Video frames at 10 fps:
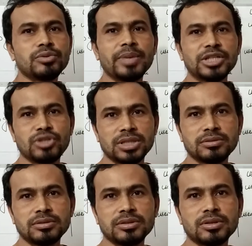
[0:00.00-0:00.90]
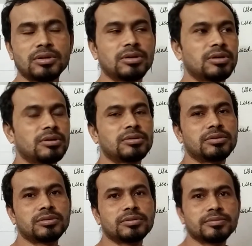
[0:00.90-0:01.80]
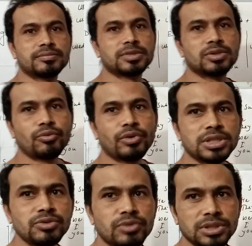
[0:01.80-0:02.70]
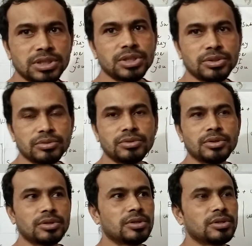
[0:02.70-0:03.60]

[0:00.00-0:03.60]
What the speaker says: to mention, or when you want to